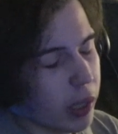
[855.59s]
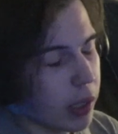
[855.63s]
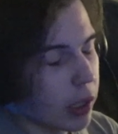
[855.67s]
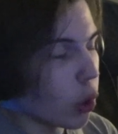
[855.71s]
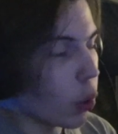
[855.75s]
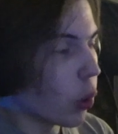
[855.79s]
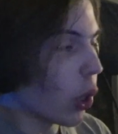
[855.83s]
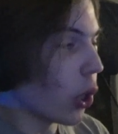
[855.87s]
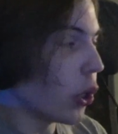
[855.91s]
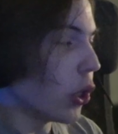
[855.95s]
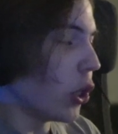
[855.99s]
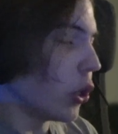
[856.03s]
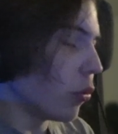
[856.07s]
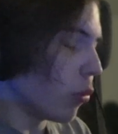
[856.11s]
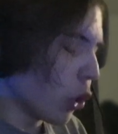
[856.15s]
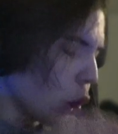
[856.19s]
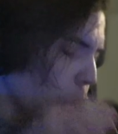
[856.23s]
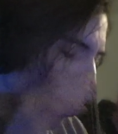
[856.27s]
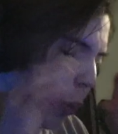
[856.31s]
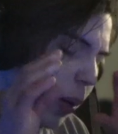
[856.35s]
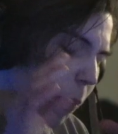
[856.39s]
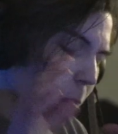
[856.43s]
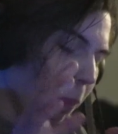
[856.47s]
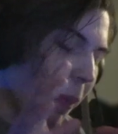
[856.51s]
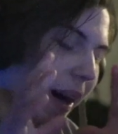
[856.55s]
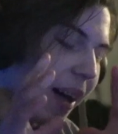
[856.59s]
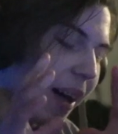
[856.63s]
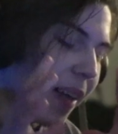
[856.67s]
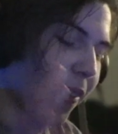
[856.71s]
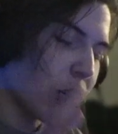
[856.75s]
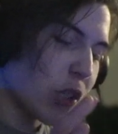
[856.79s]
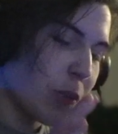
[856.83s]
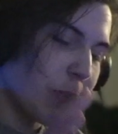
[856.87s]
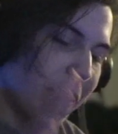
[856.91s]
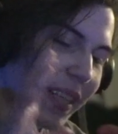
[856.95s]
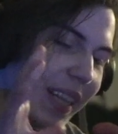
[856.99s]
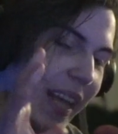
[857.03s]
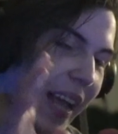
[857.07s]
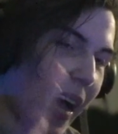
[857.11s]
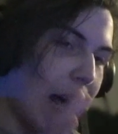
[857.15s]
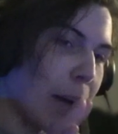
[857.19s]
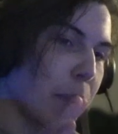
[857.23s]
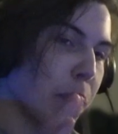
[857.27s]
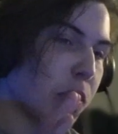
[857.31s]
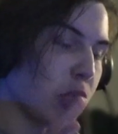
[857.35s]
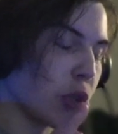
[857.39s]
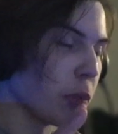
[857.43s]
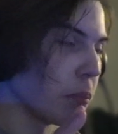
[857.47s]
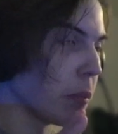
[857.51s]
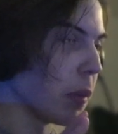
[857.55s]
You know what bothers me the
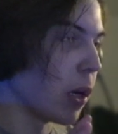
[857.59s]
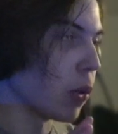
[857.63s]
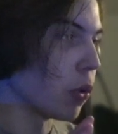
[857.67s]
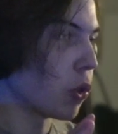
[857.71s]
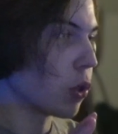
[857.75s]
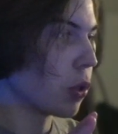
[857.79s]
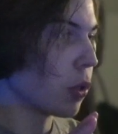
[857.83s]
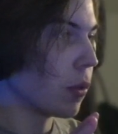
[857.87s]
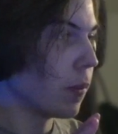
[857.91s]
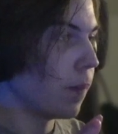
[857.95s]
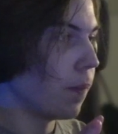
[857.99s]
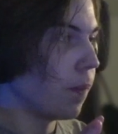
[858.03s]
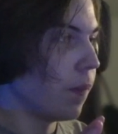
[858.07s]
absolute most?